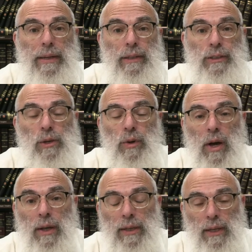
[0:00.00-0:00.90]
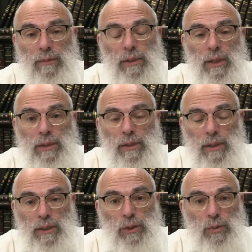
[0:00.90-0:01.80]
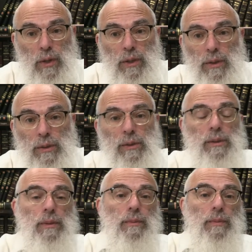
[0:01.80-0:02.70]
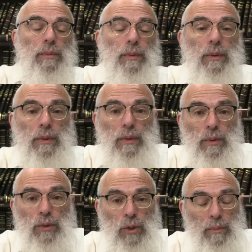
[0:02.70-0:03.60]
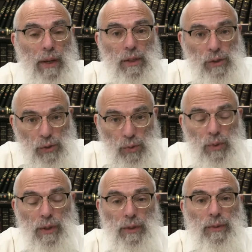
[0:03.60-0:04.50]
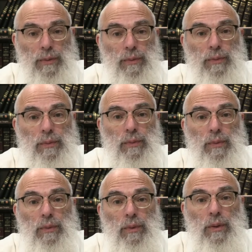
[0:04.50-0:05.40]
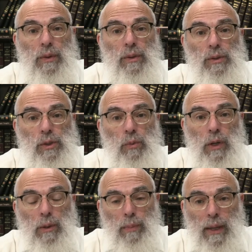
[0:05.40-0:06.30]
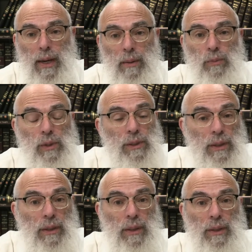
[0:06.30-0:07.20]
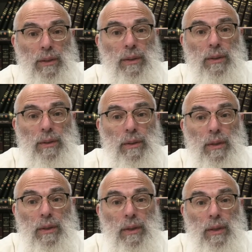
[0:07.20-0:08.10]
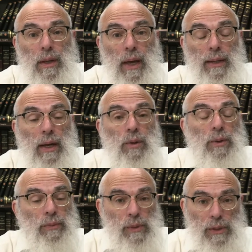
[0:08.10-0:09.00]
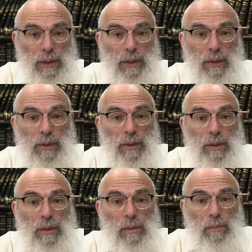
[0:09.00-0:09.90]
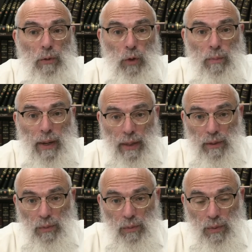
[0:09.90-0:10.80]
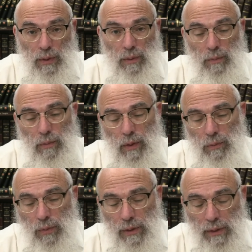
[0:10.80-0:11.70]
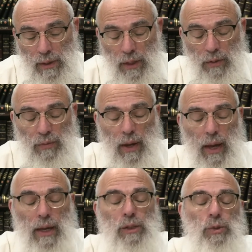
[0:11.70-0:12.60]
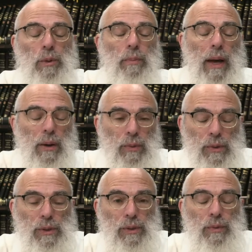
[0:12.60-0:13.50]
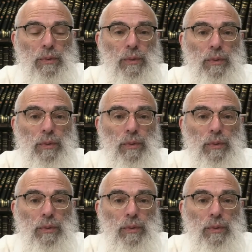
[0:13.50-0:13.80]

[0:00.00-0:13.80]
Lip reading: So God gives us these struggles to make us stronger, so we can become resilient, and not only resilient, but we might receive extra powers